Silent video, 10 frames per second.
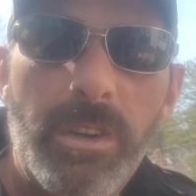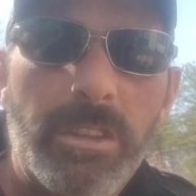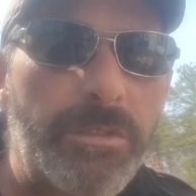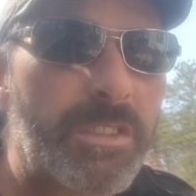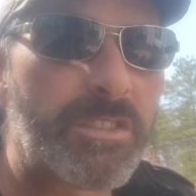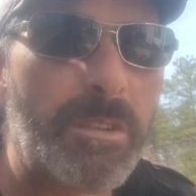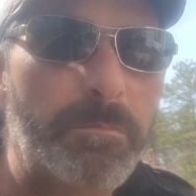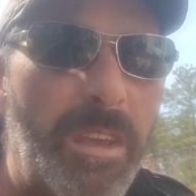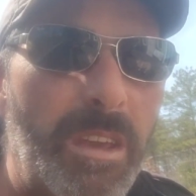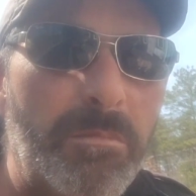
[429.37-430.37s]
whether it's the
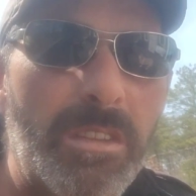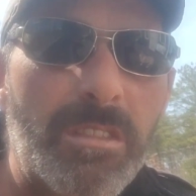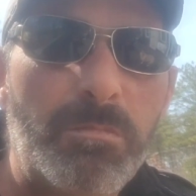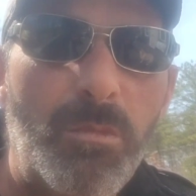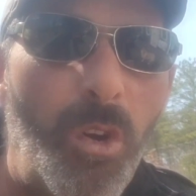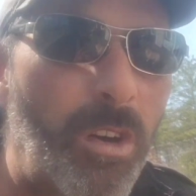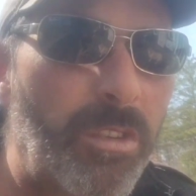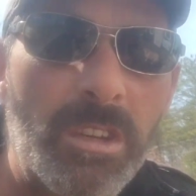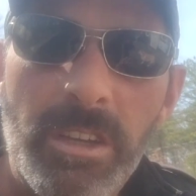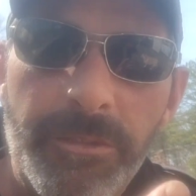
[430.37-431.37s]
Mammoth
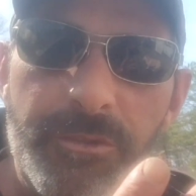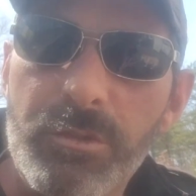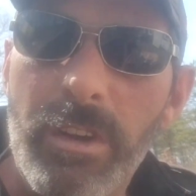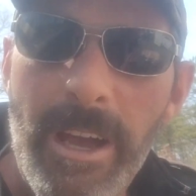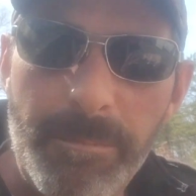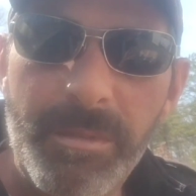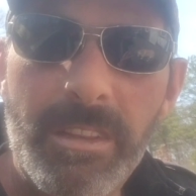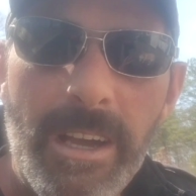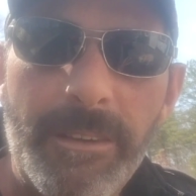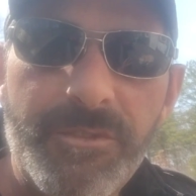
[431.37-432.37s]
Mora if you happen
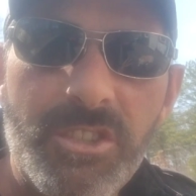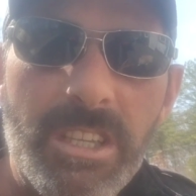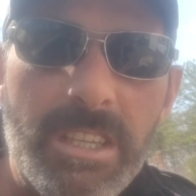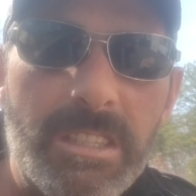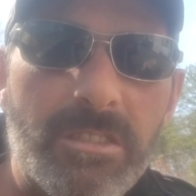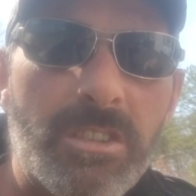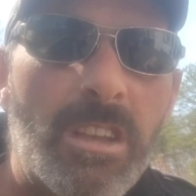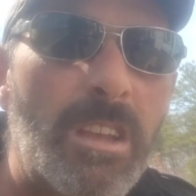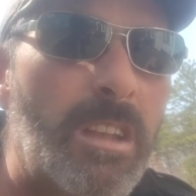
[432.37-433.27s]
to have seeds,